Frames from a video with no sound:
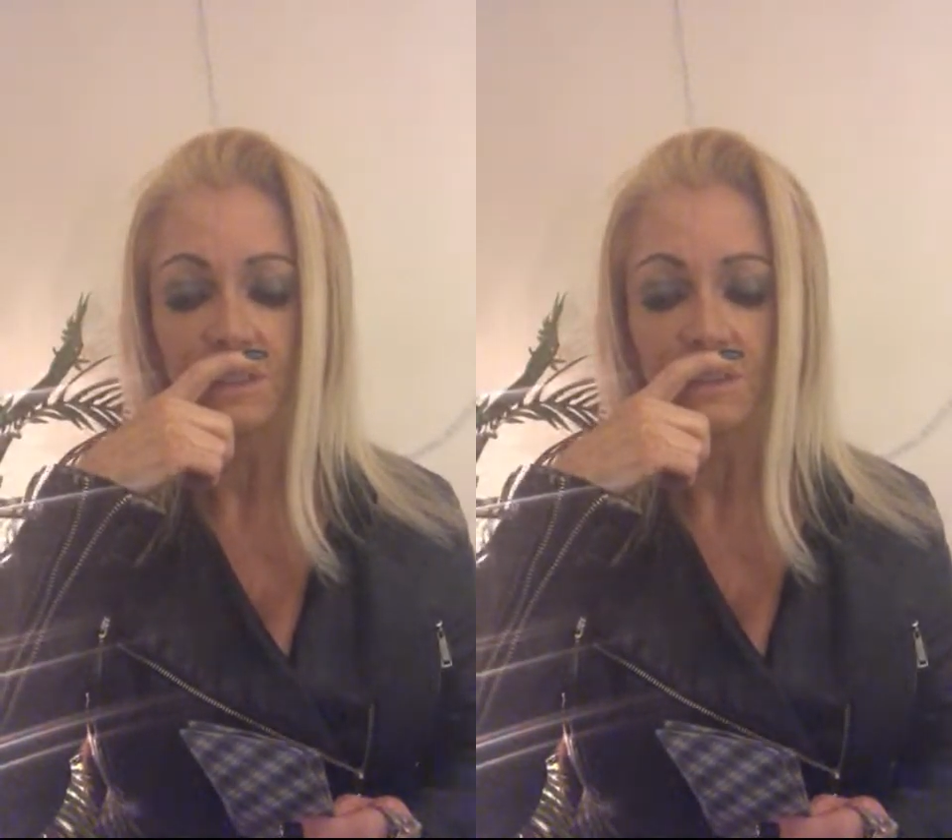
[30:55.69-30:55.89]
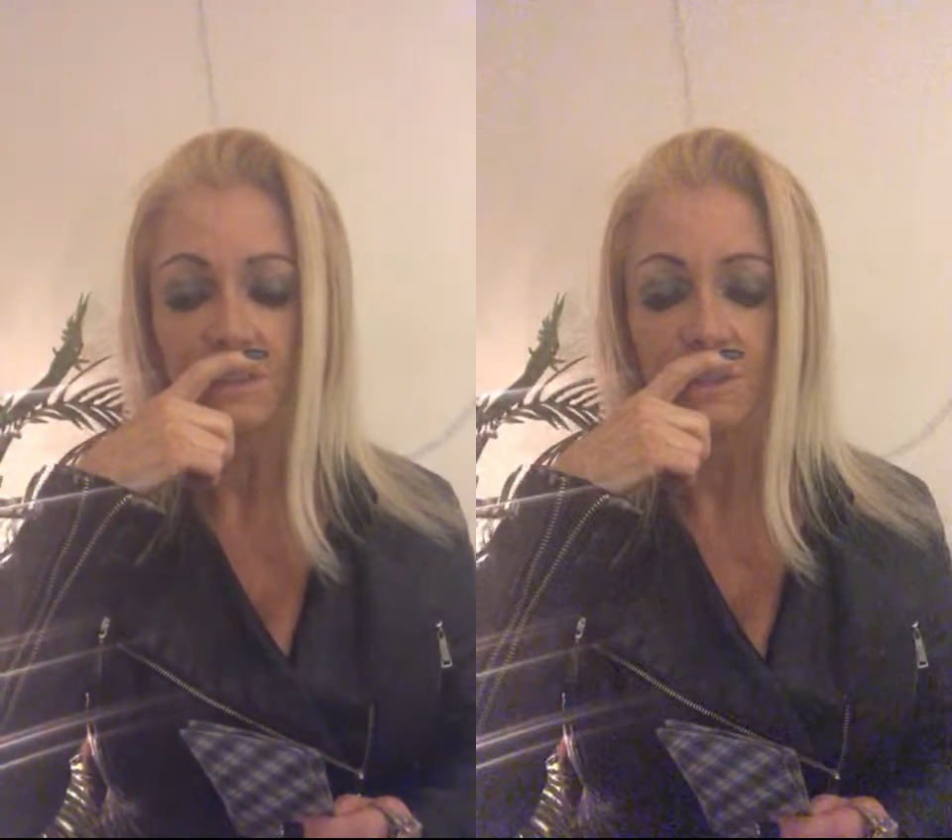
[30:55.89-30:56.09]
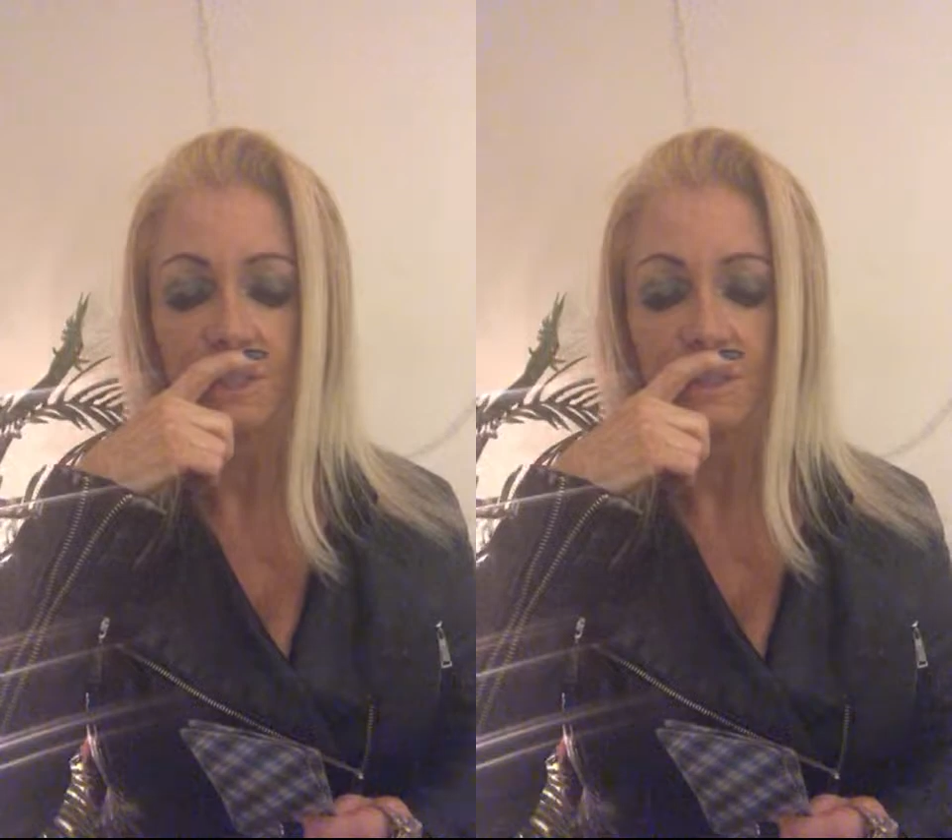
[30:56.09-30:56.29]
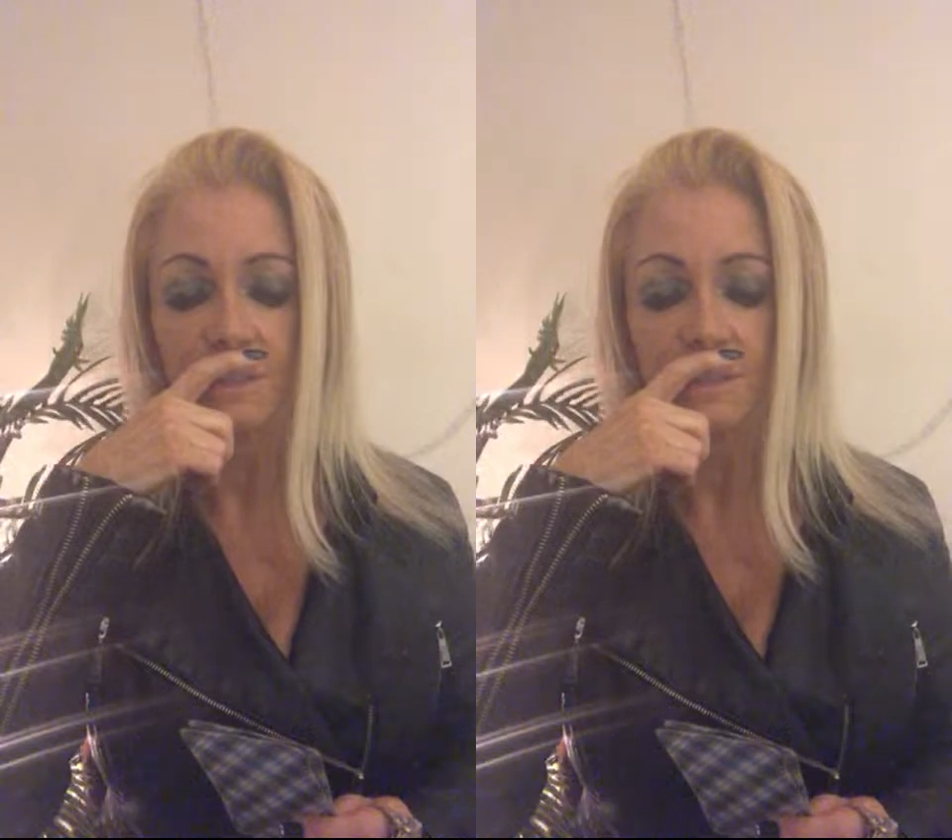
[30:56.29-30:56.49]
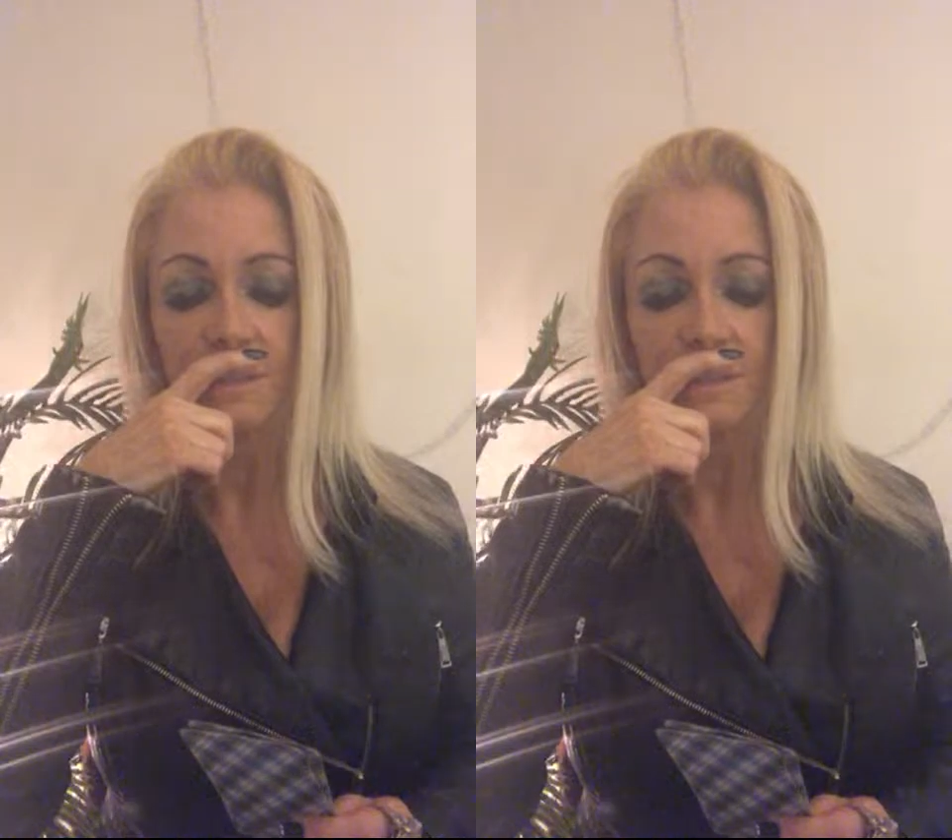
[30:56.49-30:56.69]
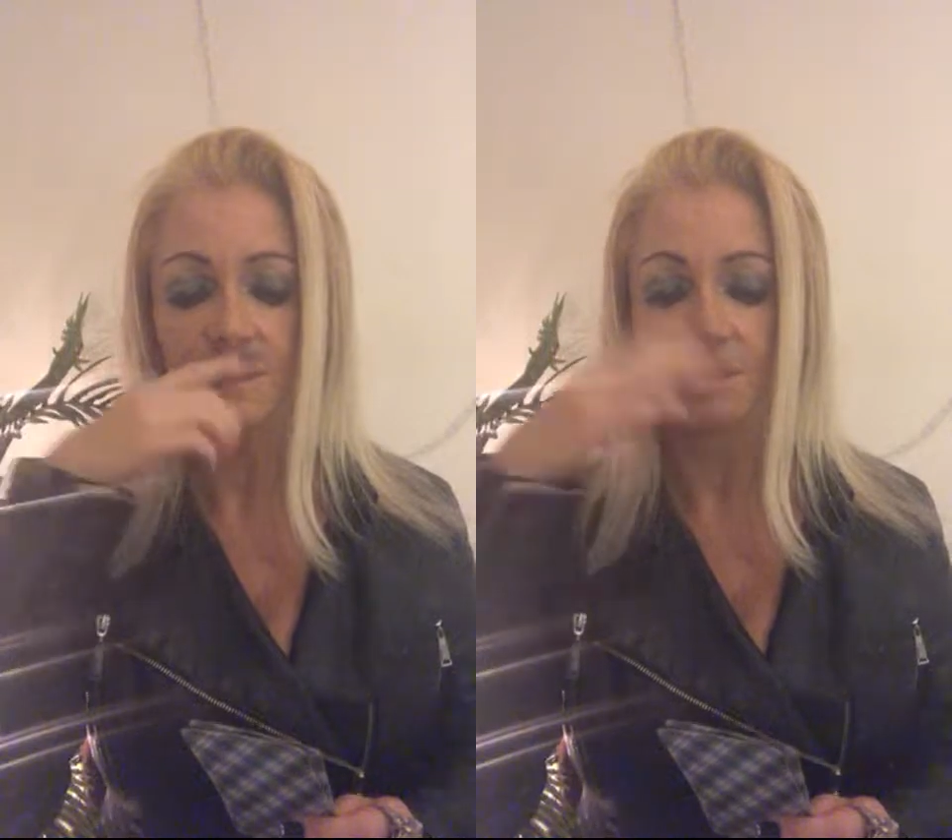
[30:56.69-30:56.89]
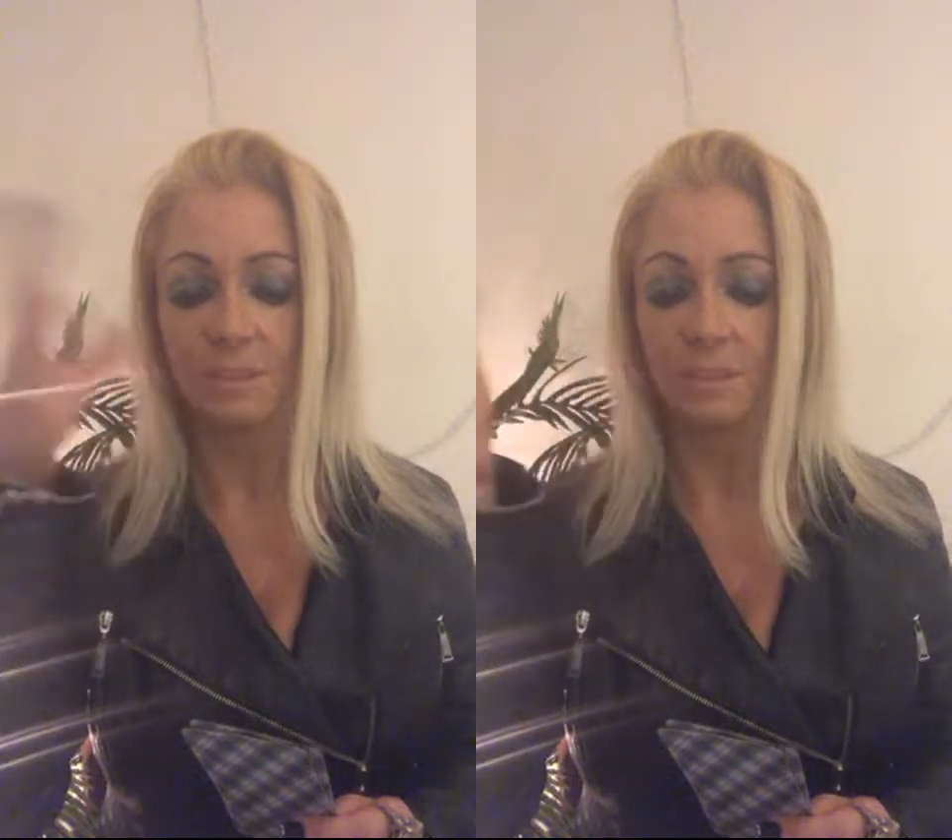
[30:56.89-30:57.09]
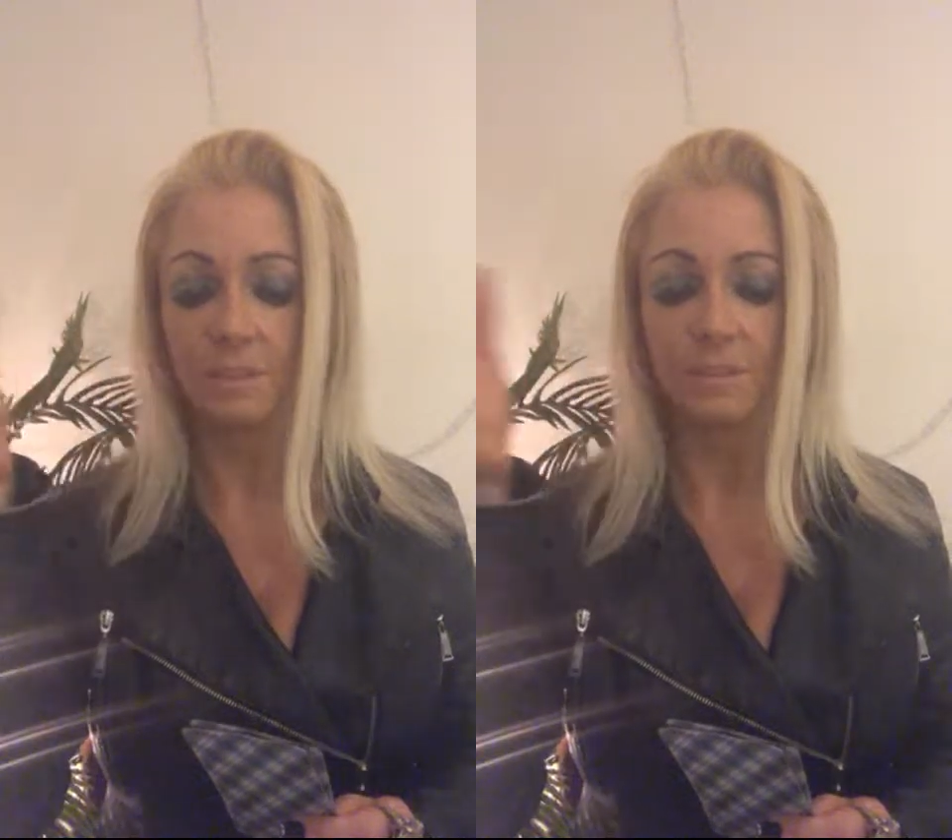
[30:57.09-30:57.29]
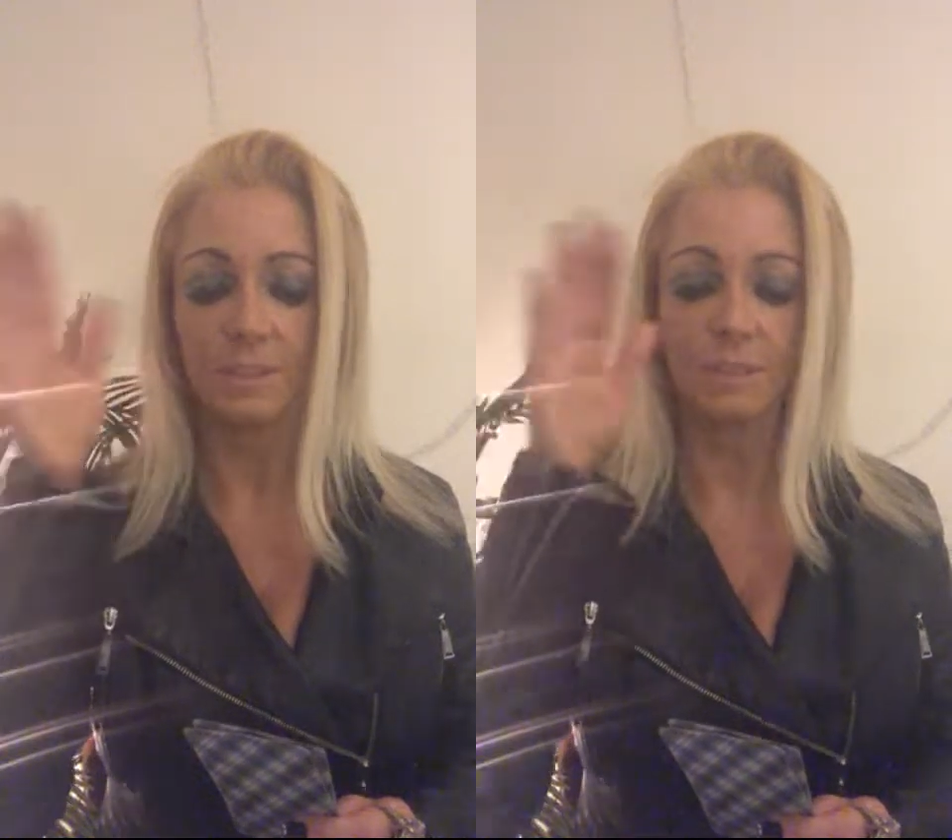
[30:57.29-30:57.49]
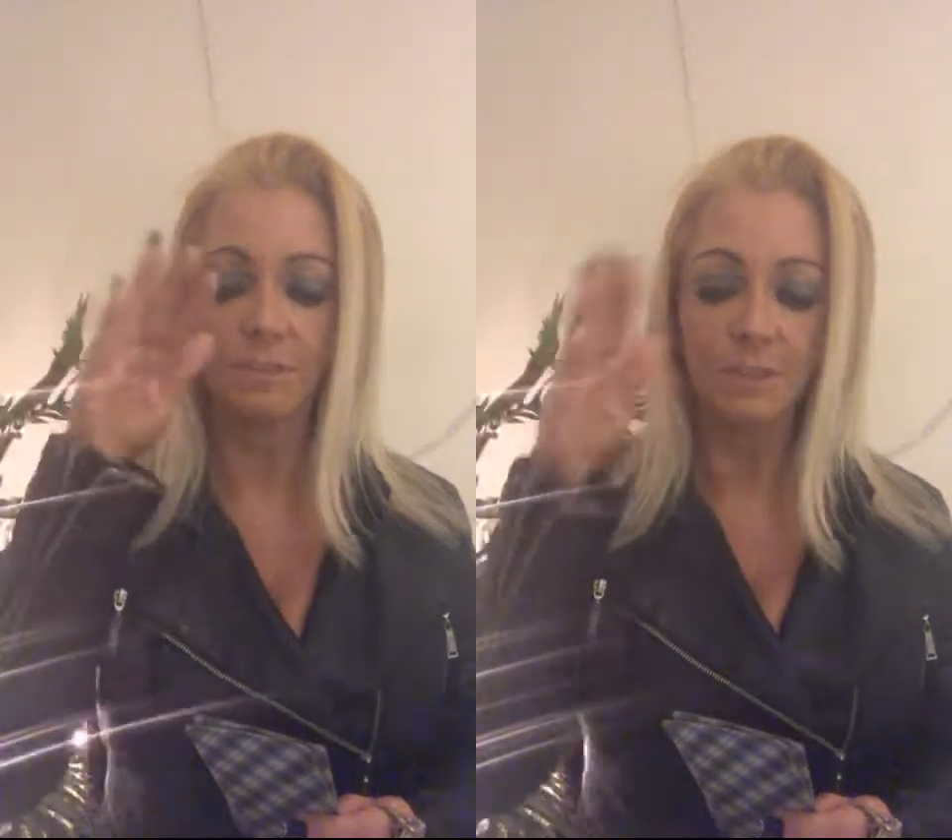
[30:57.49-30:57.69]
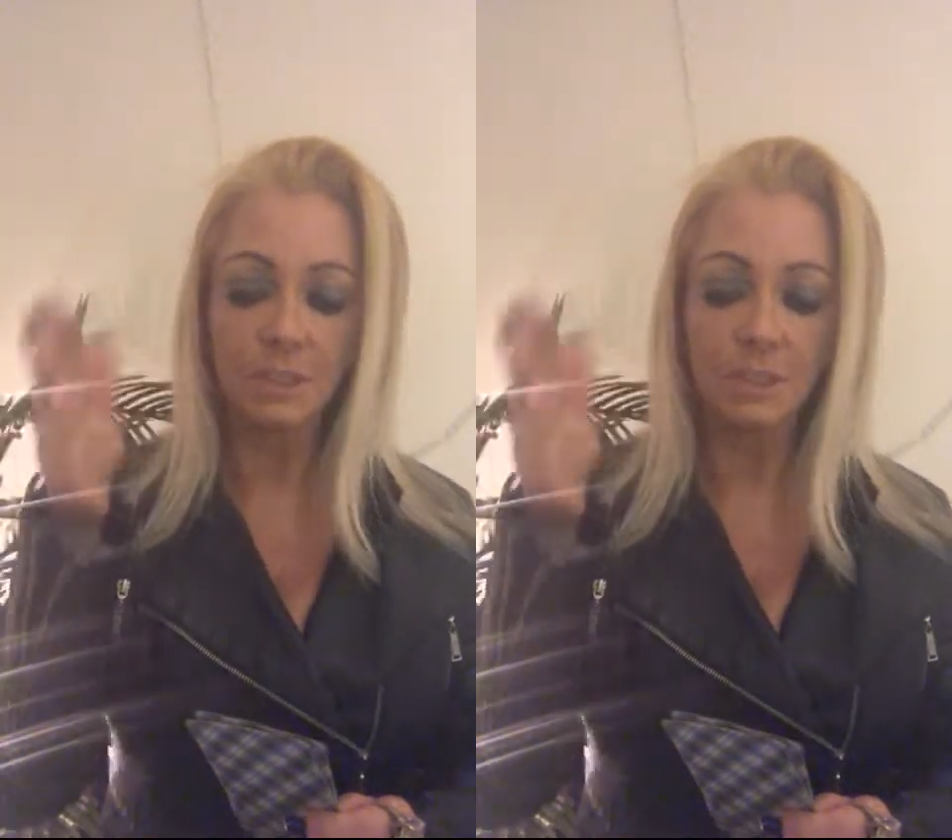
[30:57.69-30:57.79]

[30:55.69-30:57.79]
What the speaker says: So if it feels